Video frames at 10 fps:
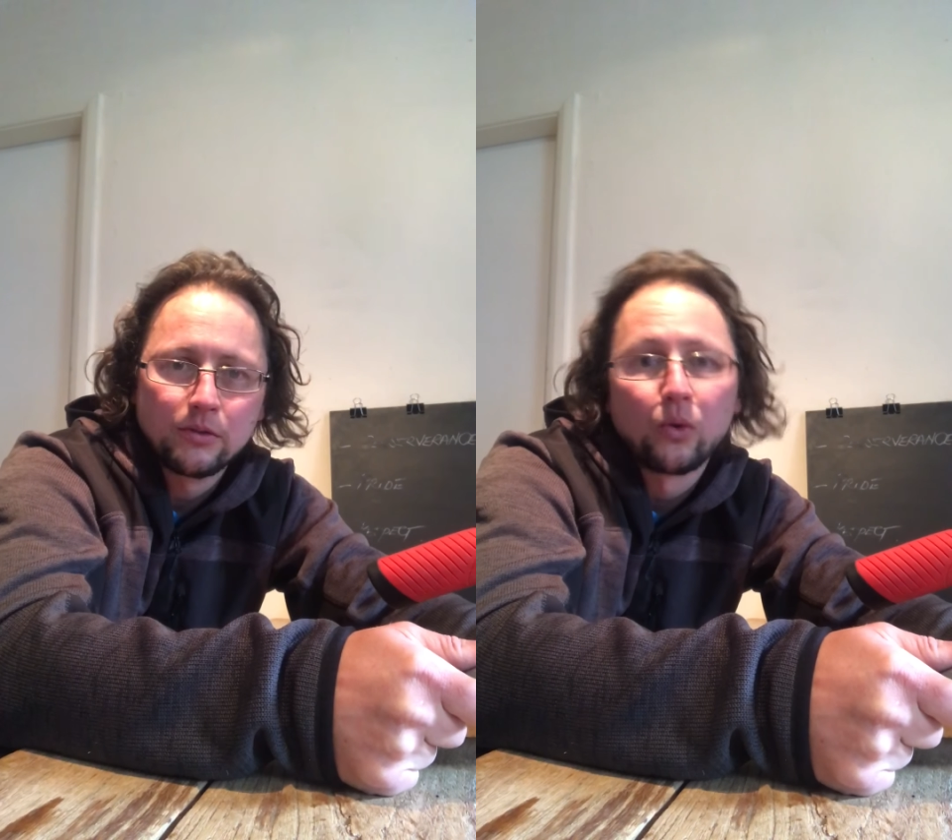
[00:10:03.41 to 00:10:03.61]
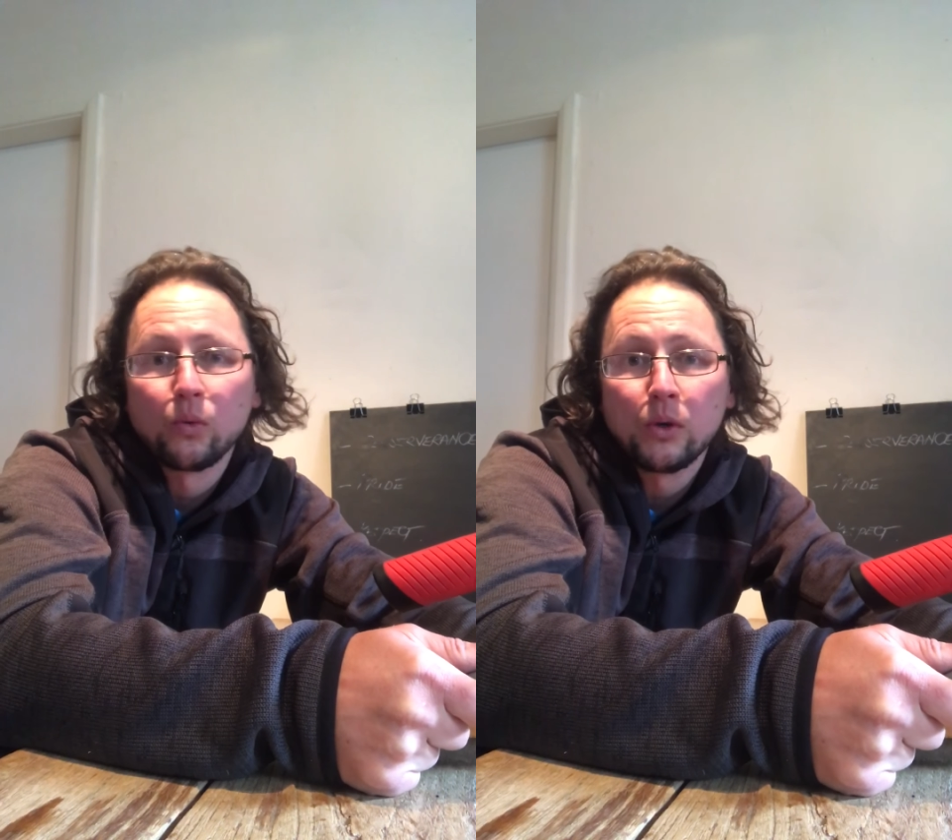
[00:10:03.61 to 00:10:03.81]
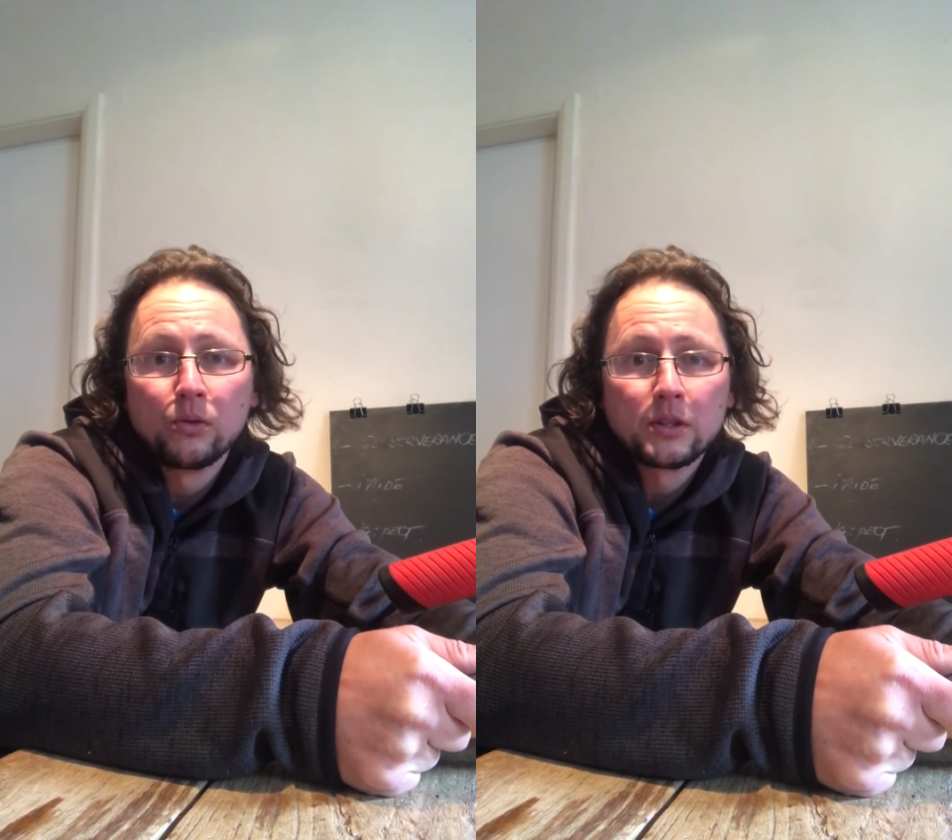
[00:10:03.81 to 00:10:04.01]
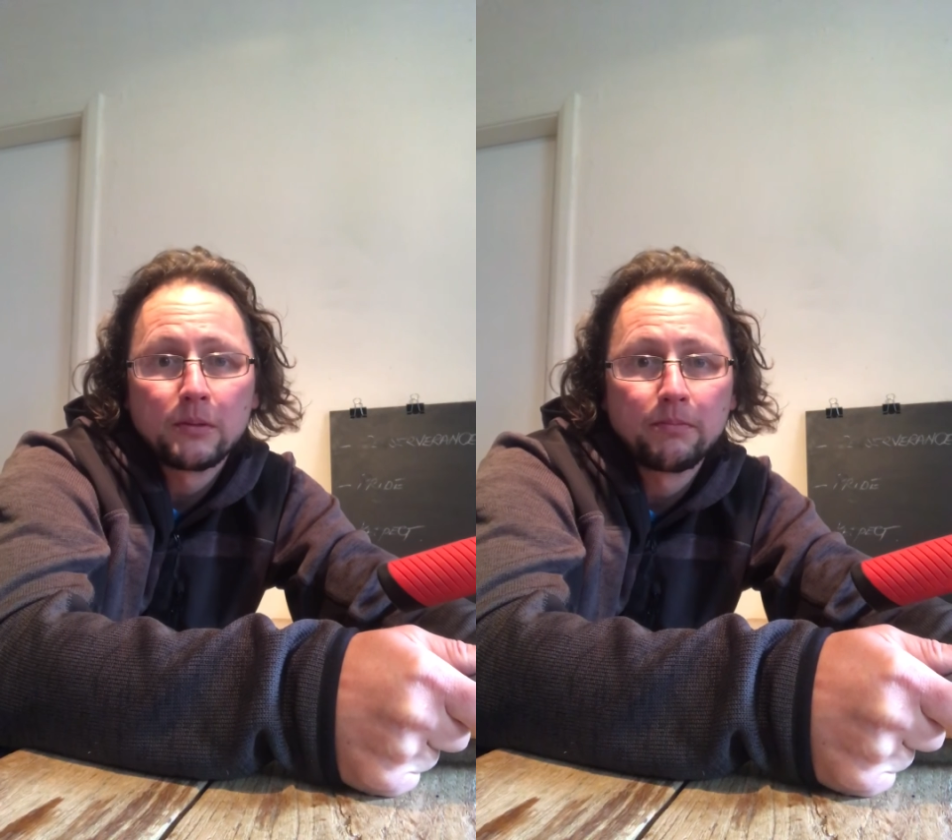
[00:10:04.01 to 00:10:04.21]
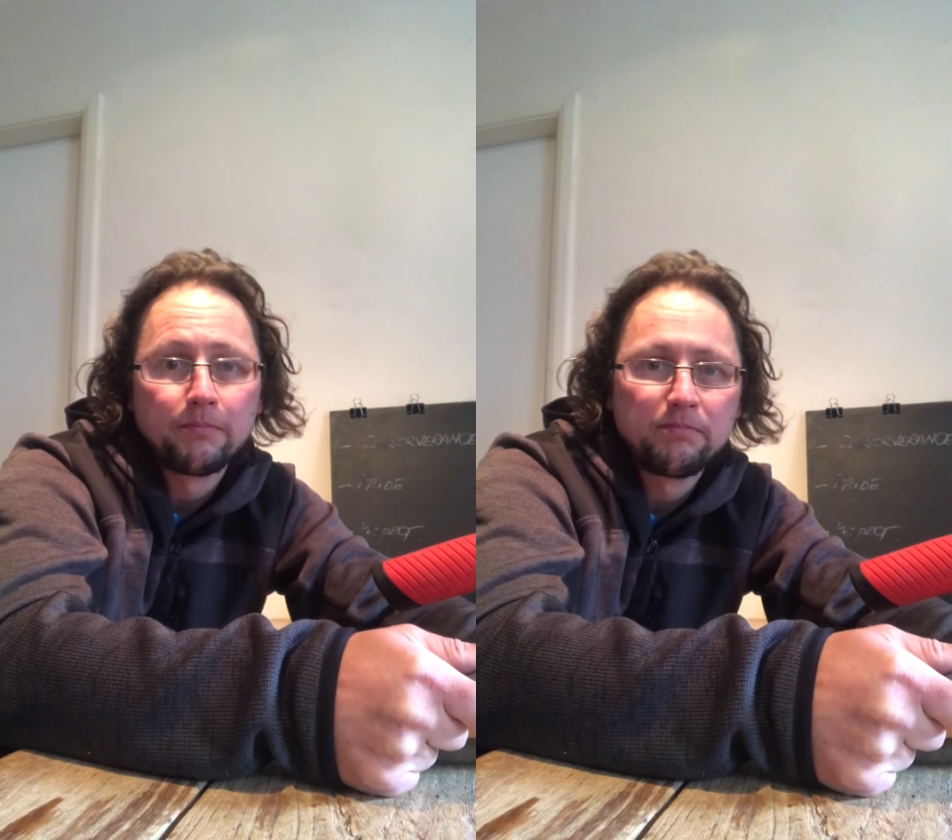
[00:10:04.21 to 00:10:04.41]
or the walls are
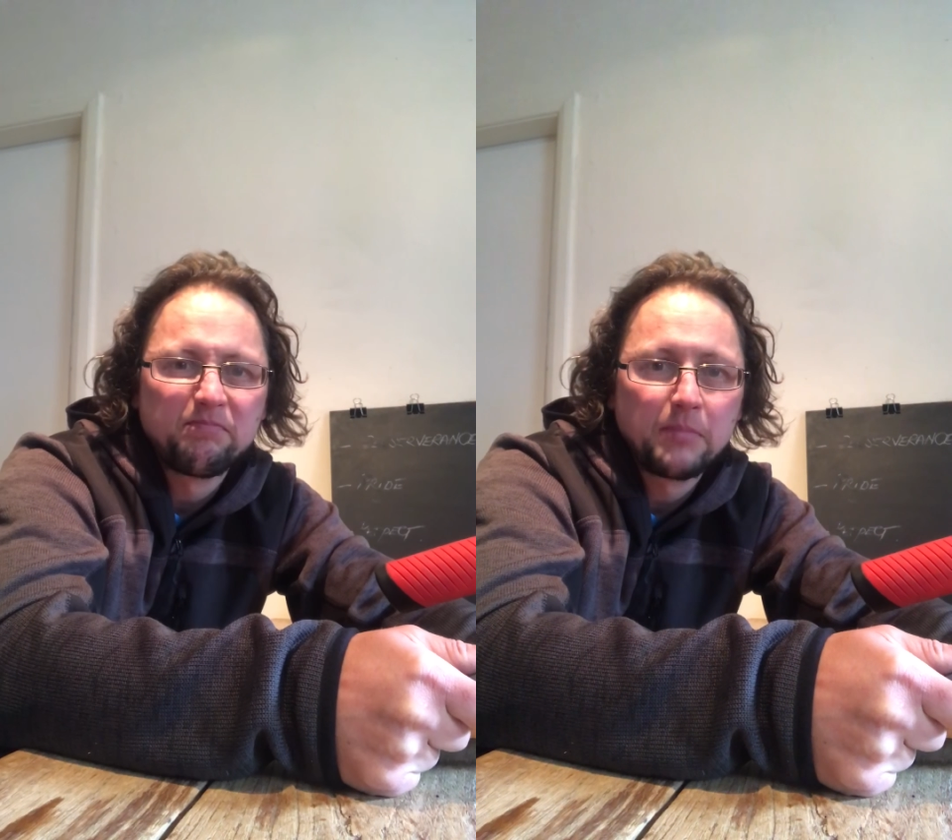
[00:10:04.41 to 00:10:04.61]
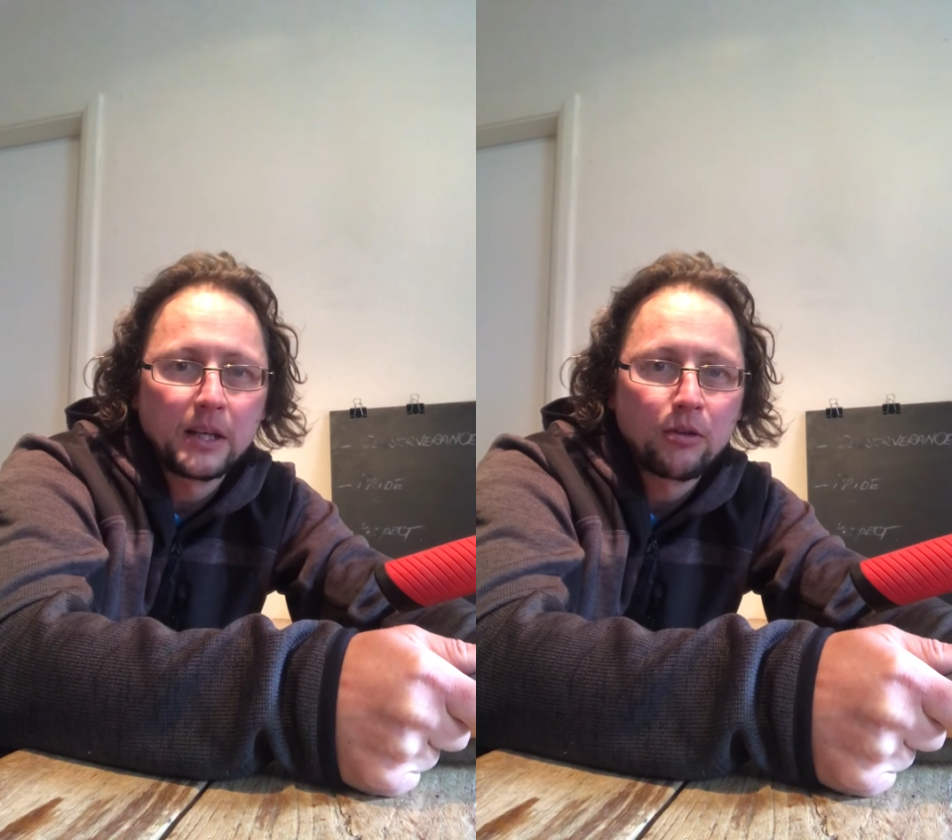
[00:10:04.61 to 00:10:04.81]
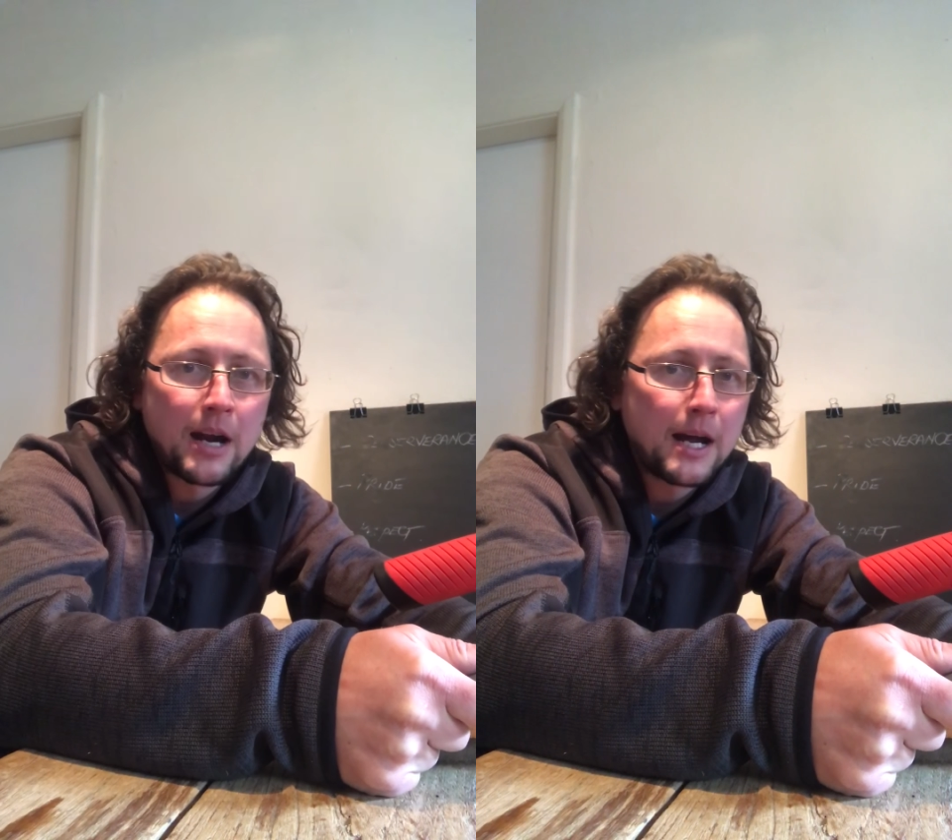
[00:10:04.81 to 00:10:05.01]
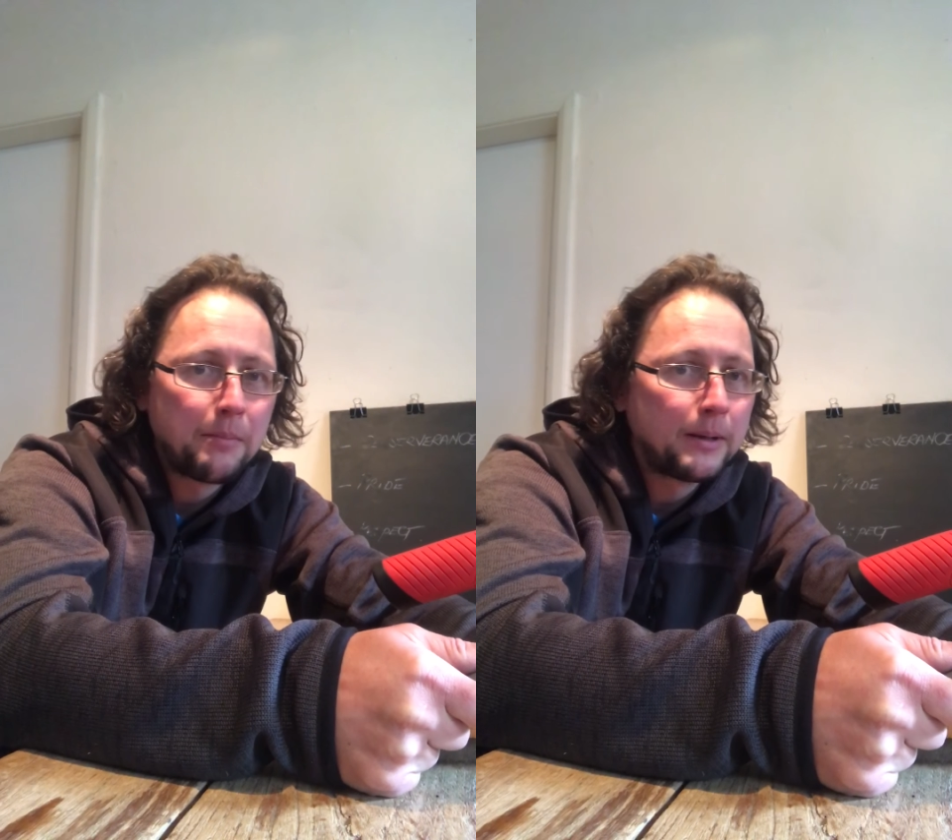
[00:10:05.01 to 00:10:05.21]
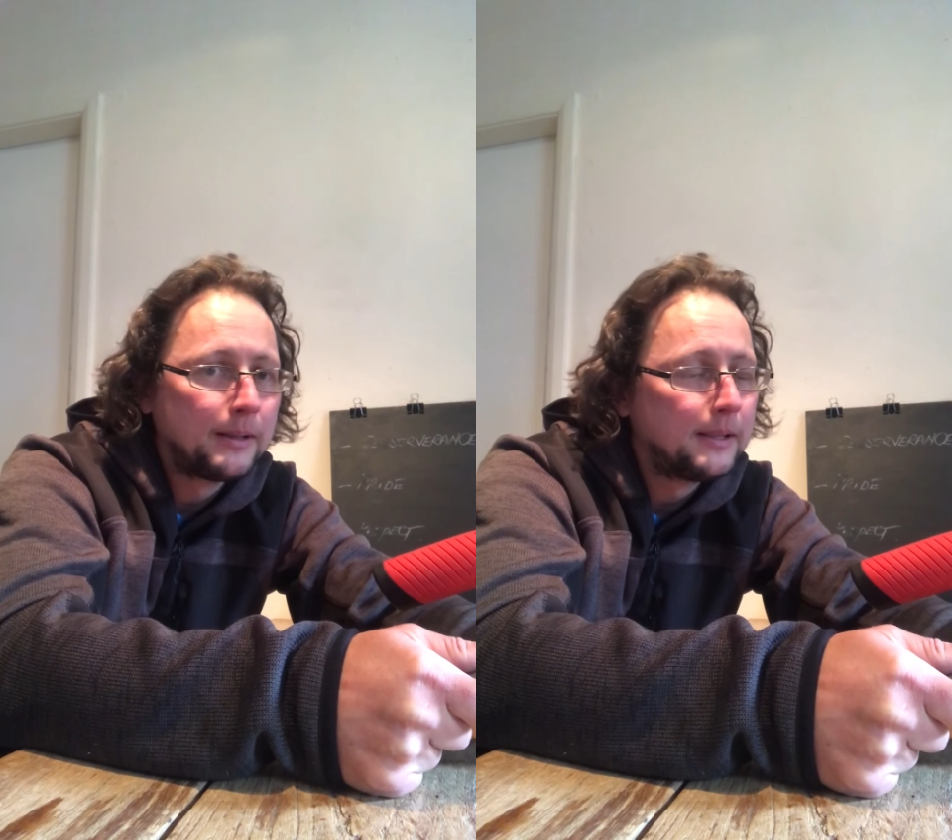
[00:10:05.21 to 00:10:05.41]
a bit crap,